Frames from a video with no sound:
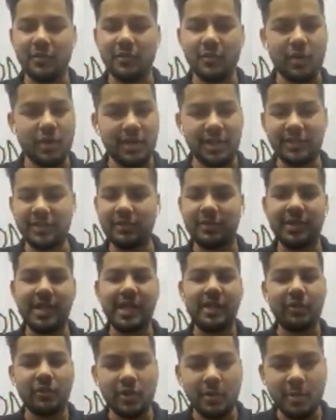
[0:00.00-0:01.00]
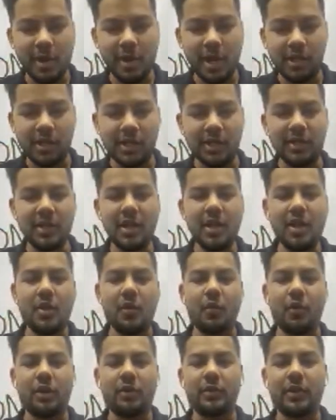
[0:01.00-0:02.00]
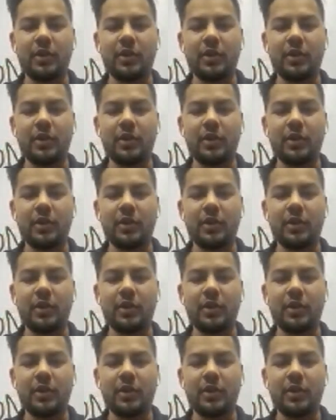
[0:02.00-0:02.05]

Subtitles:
That's not how it's going to work. It's going to dilute the market.